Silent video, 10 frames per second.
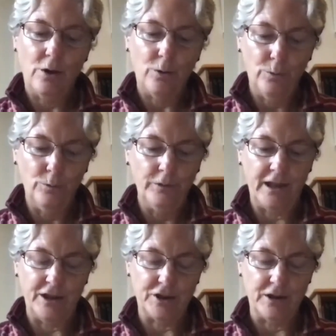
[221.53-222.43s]
all
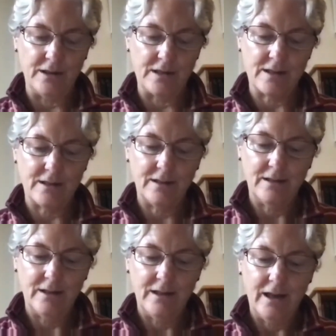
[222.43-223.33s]
nations,
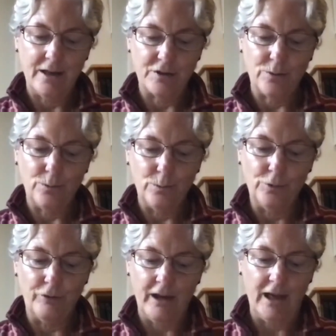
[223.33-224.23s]
and all
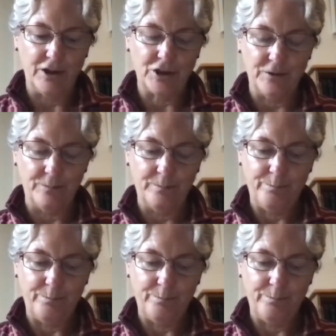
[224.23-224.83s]
creation.